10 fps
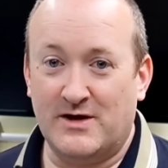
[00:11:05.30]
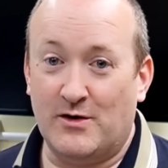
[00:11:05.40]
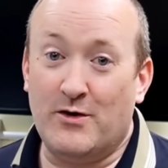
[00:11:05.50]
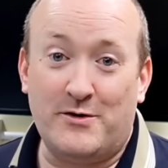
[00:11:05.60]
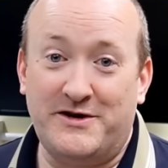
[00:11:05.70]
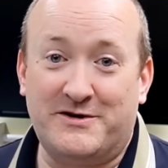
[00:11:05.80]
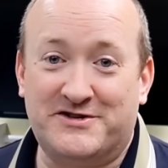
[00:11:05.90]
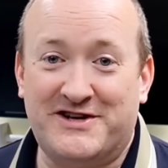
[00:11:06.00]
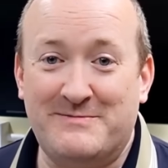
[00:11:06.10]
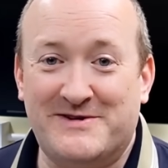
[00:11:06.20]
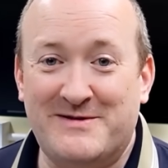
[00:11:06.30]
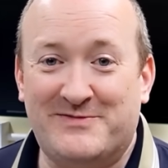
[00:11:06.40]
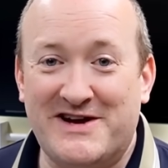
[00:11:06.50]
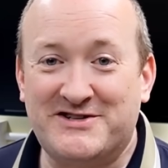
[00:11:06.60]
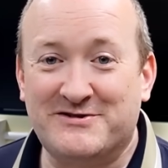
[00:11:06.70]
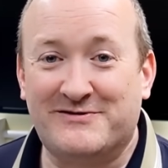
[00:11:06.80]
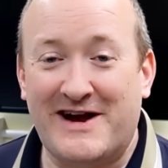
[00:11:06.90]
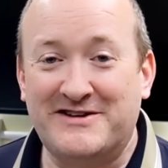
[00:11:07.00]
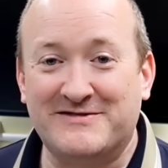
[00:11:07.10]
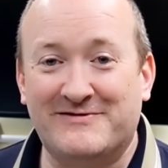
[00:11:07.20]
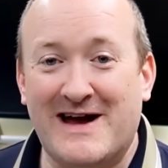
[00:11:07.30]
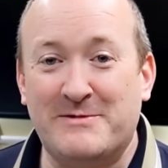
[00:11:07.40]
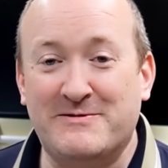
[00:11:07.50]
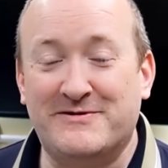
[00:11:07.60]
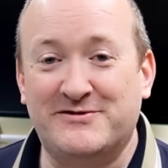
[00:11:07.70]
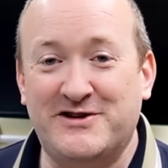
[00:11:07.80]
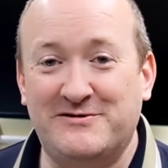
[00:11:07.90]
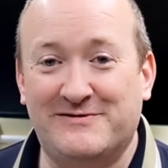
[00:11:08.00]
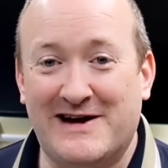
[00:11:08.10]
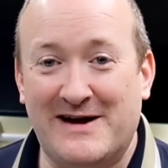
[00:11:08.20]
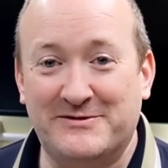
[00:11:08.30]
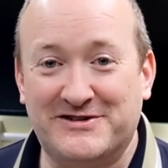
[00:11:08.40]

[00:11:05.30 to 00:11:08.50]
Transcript: Or you could simply impress your friends and family with your newfound